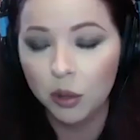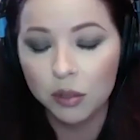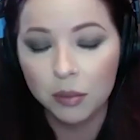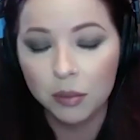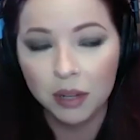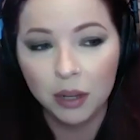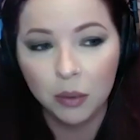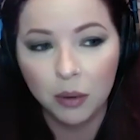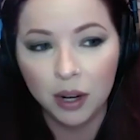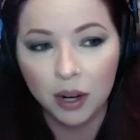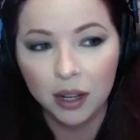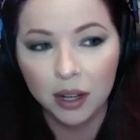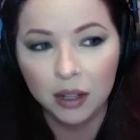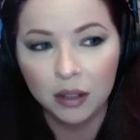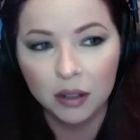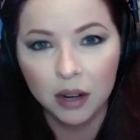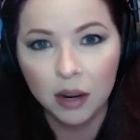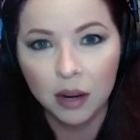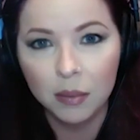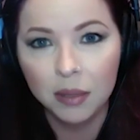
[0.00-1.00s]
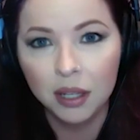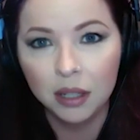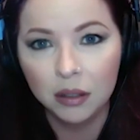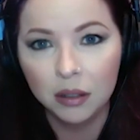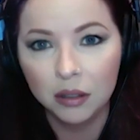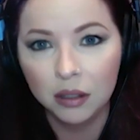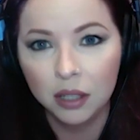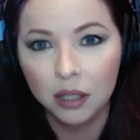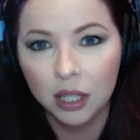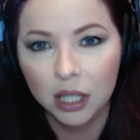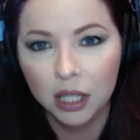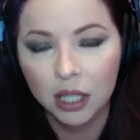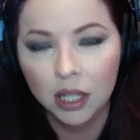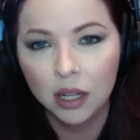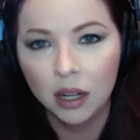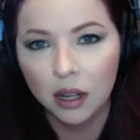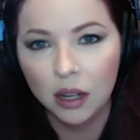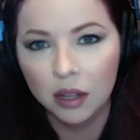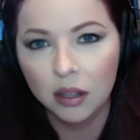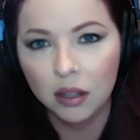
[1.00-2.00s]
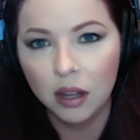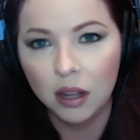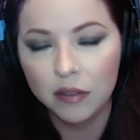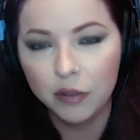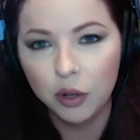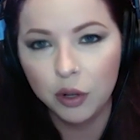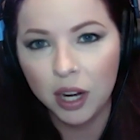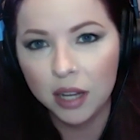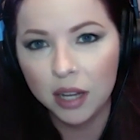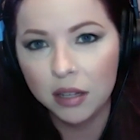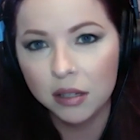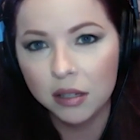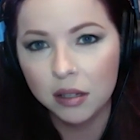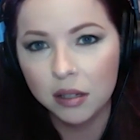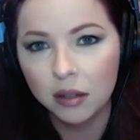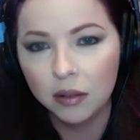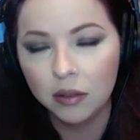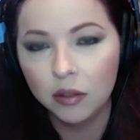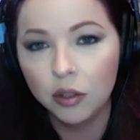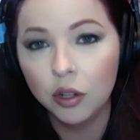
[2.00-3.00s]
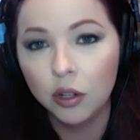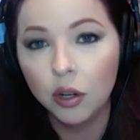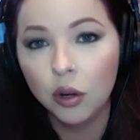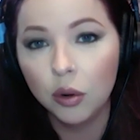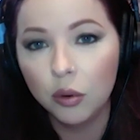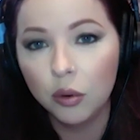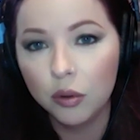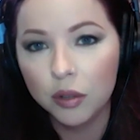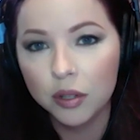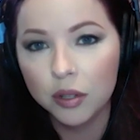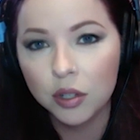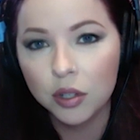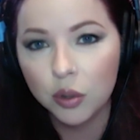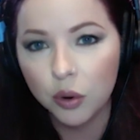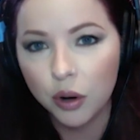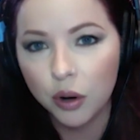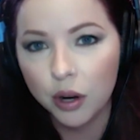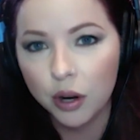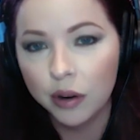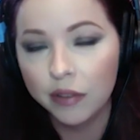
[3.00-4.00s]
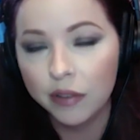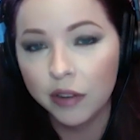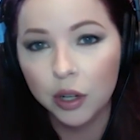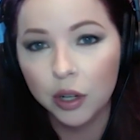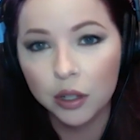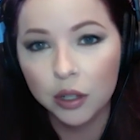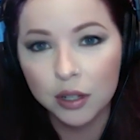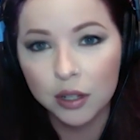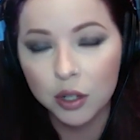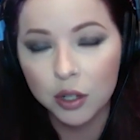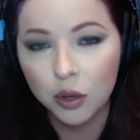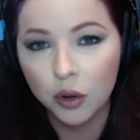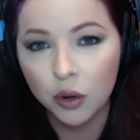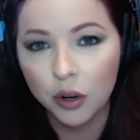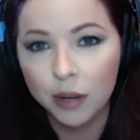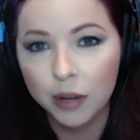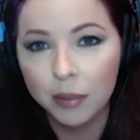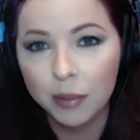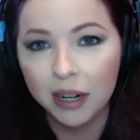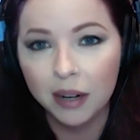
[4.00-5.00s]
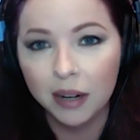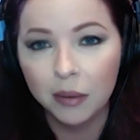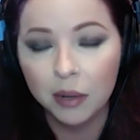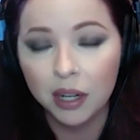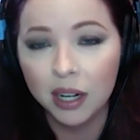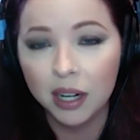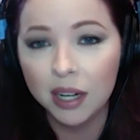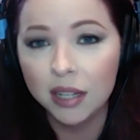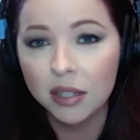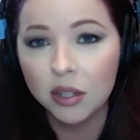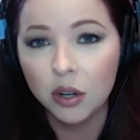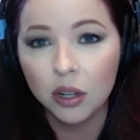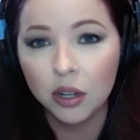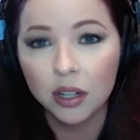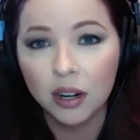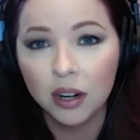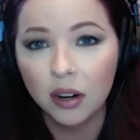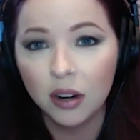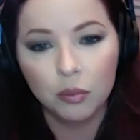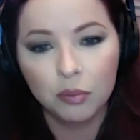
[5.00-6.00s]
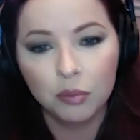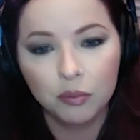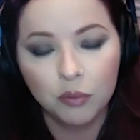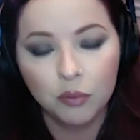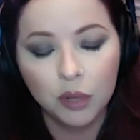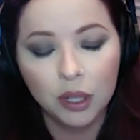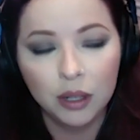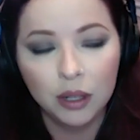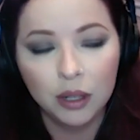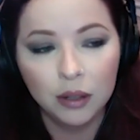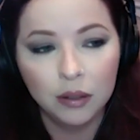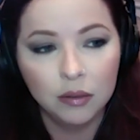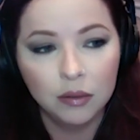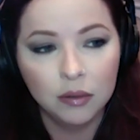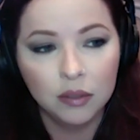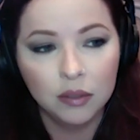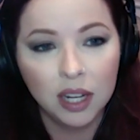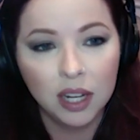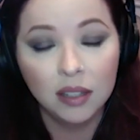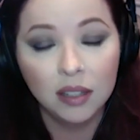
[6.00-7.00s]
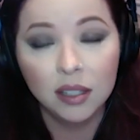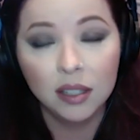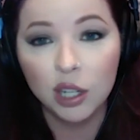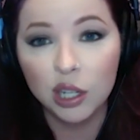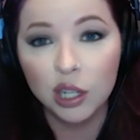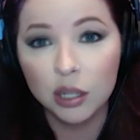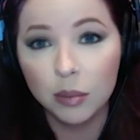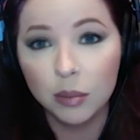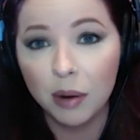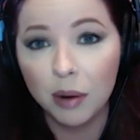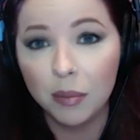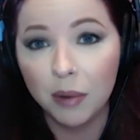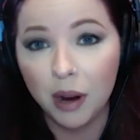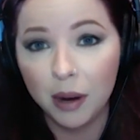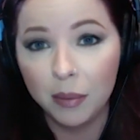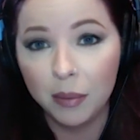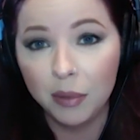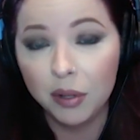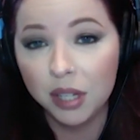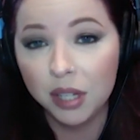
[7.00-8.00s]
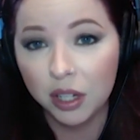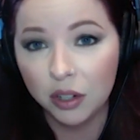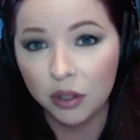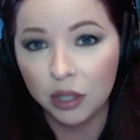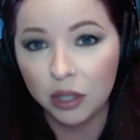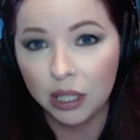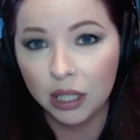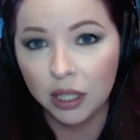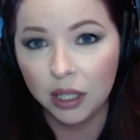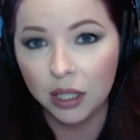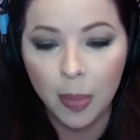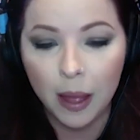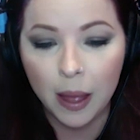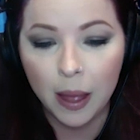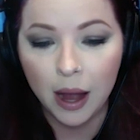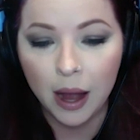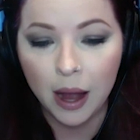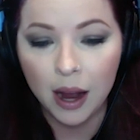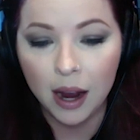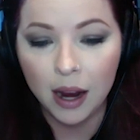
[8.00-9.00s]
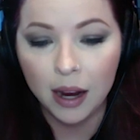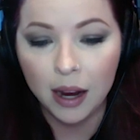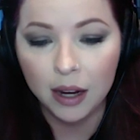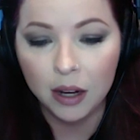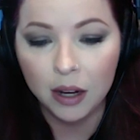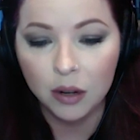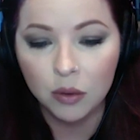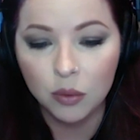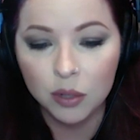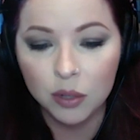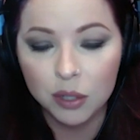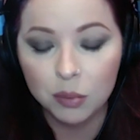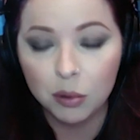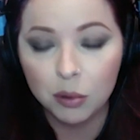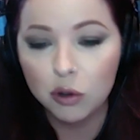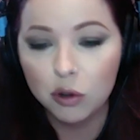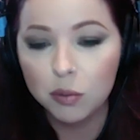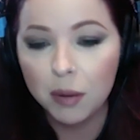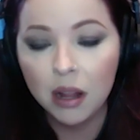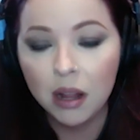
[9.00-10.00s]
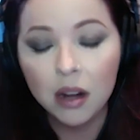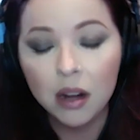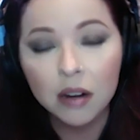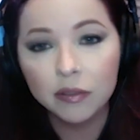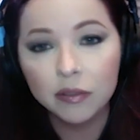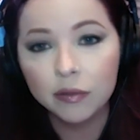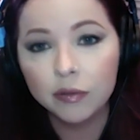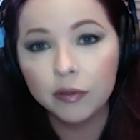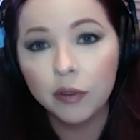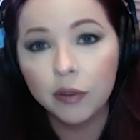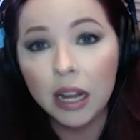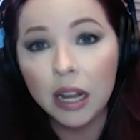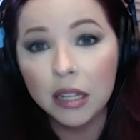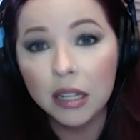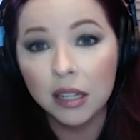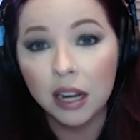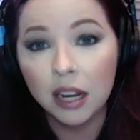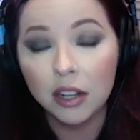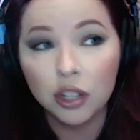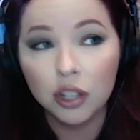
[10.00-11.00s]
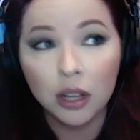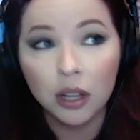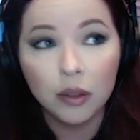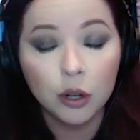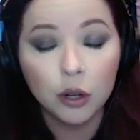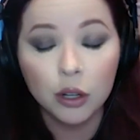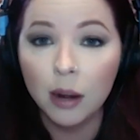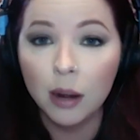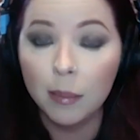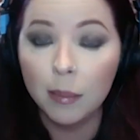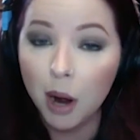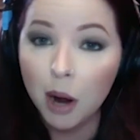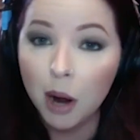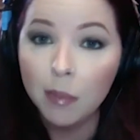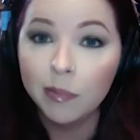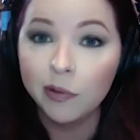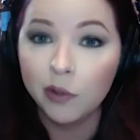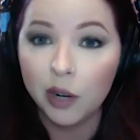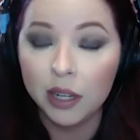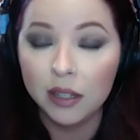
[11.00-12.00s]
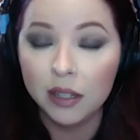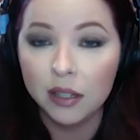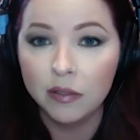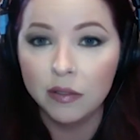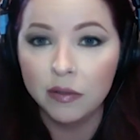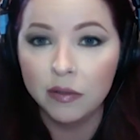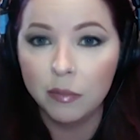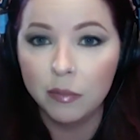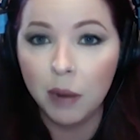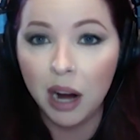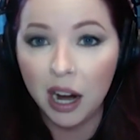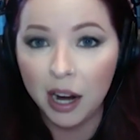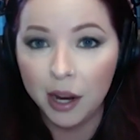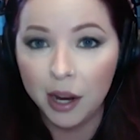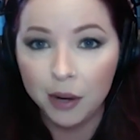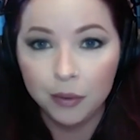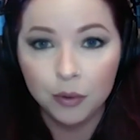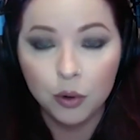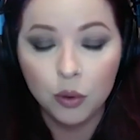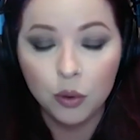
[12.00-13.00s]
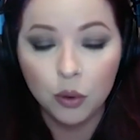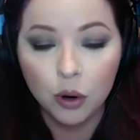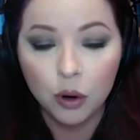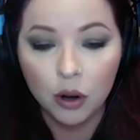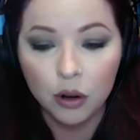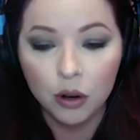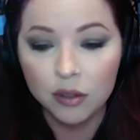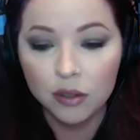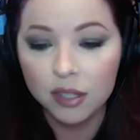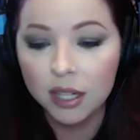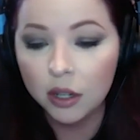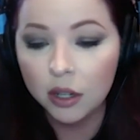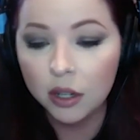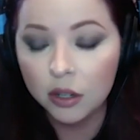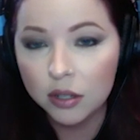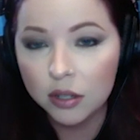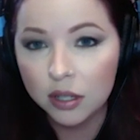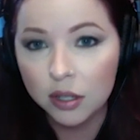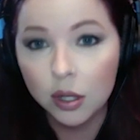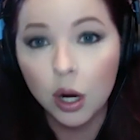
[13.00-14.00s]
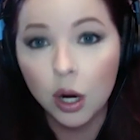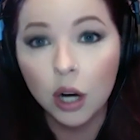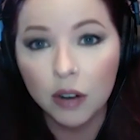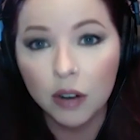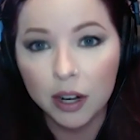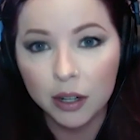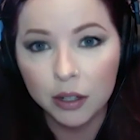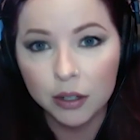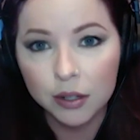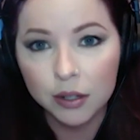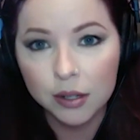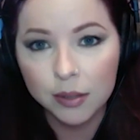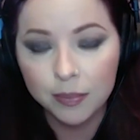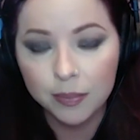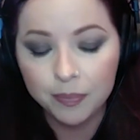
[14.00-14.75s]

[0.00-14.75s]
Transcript: me away. I mean, a lot of you guys know the story or have heard the story, but when I started out really getting serious about my music career, I was approached by a lot of friends, actually other mom friends of mine who are singers and songwriters.